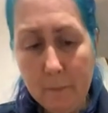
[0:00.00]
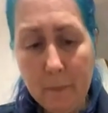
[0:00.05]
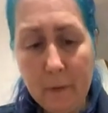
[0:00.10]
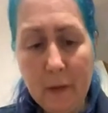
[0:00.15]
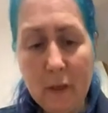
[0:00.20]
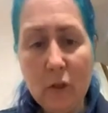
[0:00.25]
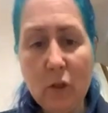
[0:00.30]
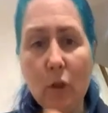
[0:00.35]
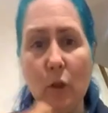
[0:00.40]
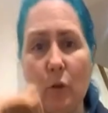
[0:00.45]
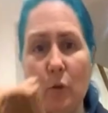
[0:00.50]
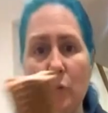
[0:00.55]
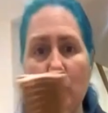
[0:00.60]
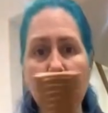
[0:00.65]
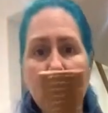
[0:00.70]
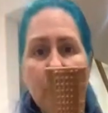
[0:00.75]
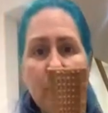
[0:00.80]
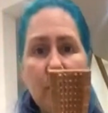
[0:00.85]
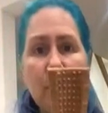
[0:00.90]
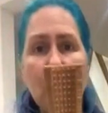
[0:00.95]
But they do
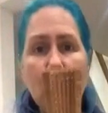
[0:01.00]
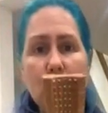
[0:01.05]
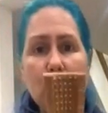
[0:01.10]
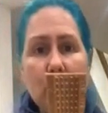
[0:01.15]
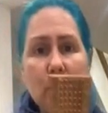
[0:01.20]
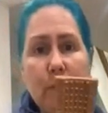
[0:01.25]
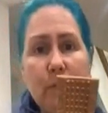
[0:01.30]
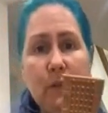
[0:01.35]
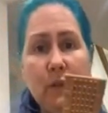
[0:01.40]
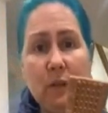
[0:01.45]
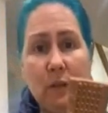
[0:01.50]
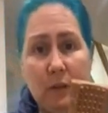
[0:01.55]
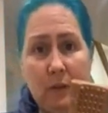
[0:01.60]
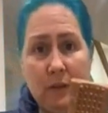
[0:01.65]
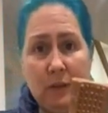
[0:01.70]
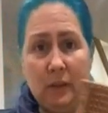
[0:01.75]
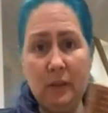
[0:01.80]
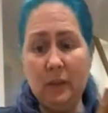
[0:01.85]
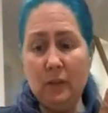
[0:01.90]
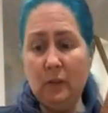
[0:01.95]
lots of different
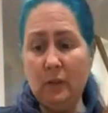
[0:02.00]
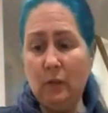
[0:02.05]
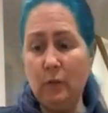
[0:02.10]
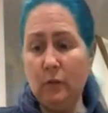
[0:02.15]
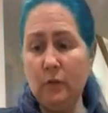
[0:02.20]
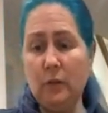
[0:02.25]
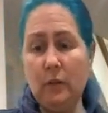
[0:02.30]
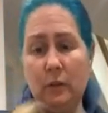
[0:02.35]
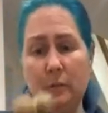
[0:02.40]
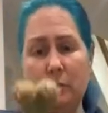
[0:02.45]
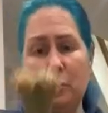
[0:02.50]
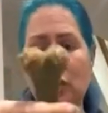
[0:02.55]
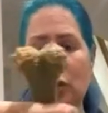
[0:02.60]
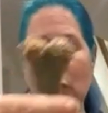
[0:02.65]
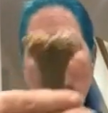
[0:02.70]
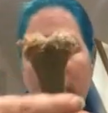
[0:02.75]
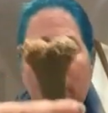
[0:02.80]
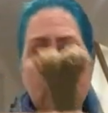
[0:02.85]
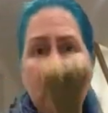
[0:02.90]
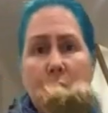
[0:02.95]
sizes, I'm
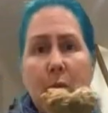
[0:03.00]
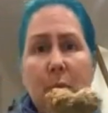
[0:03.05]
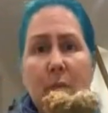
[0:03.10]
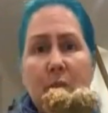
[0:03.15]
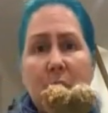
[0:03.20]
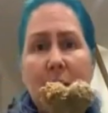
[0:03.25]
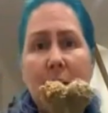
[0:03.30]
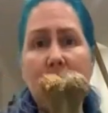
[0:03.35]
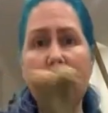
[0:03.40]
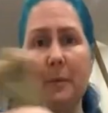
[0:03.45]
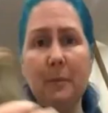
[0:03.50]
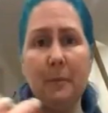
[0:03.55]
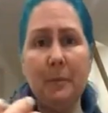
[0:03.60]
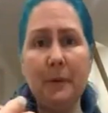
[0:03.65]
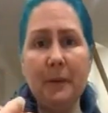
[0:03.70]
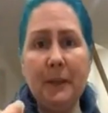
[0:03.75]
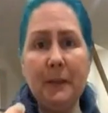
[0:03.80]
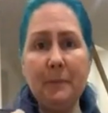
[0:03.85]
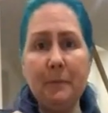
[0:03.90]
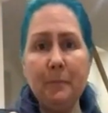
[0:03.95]
sure this is from the same
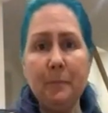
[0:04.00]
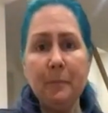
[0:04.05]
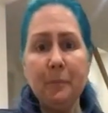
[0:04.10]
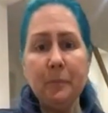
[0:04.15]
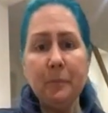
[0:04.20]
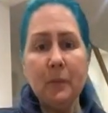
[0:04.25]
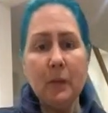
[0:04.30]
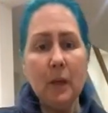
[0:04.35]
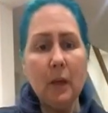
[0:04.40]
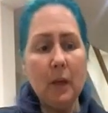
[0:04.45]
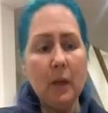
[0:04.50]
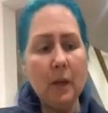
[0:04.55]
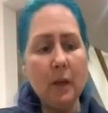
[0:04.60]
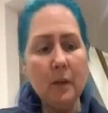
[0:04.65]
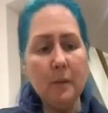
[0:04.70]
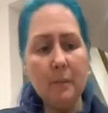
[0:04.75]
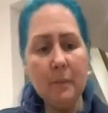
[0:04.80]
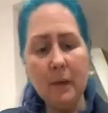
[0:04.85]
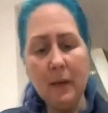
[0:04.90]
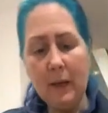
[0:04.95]
company.
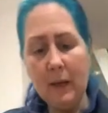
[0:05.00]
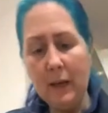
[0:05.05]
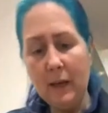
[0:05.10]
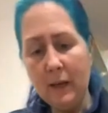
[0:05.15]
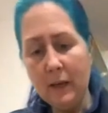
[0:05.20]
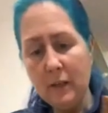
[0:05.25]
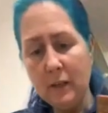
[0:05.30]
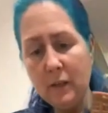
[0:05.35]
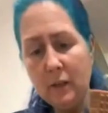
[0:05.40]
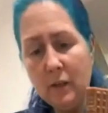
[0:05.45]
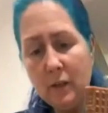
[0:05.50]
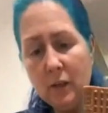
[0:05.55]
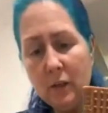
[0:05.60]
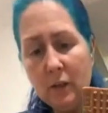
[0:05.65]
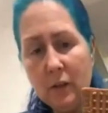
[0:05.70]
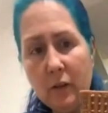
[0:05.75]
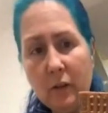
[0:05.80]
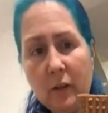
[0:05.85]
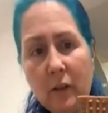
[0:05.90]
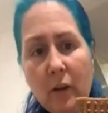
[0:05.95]
And
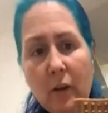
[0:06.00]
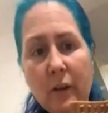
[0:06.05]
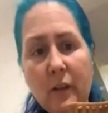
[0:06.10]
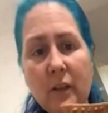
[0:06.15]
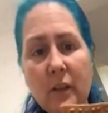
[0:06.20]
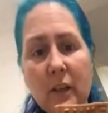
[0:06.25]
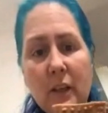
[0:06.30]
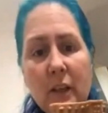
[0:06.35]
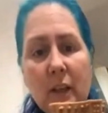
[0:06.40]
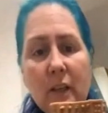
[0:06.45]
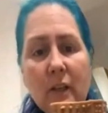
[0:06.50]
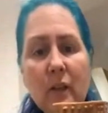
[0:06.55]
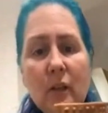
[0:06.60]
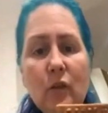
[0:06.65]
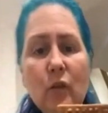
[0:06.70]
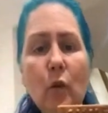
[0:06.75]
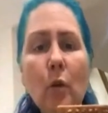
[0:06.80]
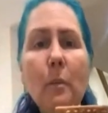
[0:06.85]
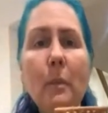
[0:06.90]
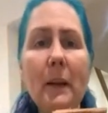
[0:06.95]
so the idea is it's
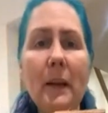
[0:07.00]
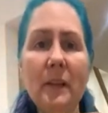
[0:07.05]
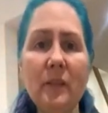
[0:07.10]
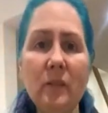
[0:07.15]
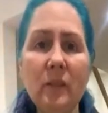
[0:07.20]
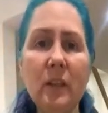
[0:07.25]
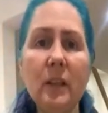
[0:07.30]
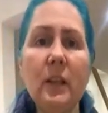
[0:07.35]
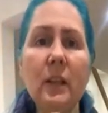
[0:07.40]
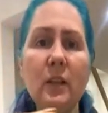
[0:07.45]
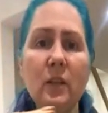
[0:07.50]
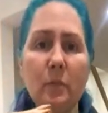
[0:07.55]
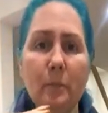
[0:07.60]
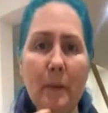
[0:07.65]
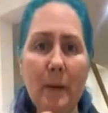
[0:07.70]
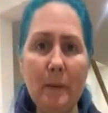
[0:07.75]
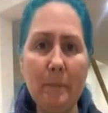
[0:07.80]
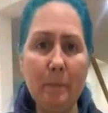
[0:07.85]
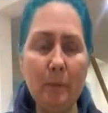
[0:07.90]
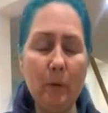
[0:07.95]
not plastic, it's
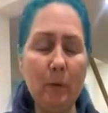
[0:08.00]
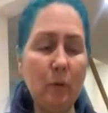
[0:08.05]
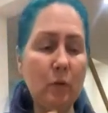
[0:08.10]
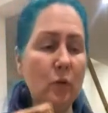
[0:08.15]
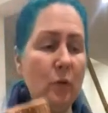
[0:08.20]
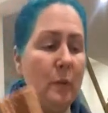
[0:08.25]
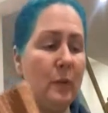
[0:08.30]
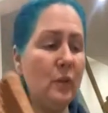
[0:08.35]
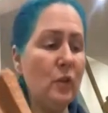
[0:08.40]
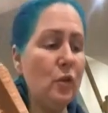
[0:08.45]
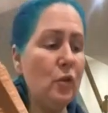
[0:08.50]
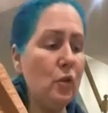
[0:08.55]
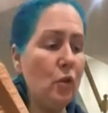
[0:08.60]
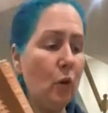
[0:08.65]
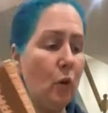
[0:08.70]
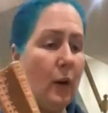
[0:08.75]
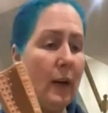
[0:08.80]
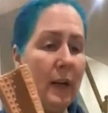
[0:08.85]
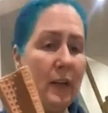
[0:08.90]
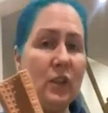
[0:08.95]
bamboo, so it's
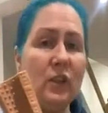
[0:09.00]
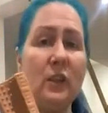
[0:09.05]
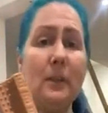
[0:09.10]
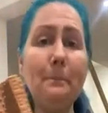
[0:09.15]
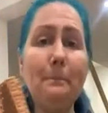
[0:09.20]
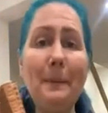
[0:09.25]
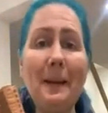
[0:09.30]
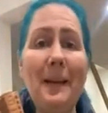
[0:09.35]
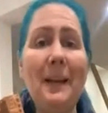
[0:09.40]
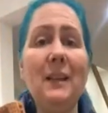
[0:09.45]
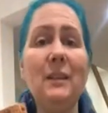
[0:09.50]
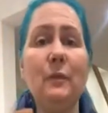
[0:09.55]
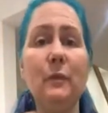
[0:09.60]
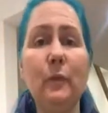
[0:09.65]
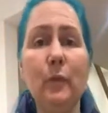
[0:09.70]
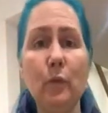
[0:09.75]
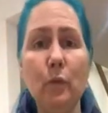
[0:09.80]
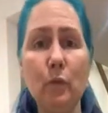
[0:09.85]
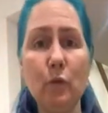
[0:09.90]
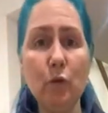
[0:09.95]
not actually bad
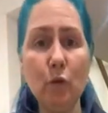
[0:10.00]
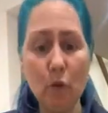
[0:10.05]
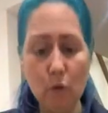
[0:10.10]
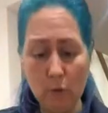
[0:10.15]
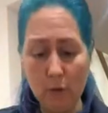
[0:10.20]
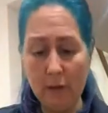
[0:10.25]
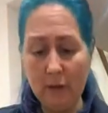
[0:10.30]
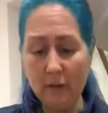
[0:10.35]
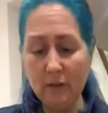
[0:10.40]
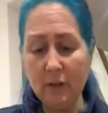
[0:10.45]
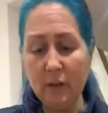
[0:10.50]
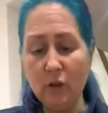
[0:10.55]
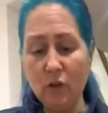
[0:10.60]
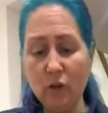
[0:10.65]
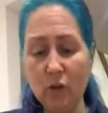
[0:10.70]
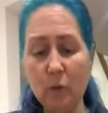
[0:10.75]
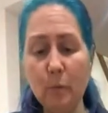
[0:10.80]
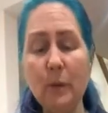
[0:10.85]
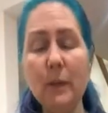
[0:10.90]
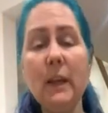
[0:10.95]
for your dog as they're
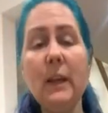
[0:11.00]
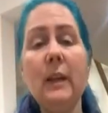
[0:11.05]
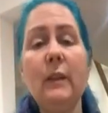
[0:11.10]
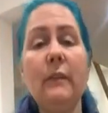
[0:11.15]
chewing it.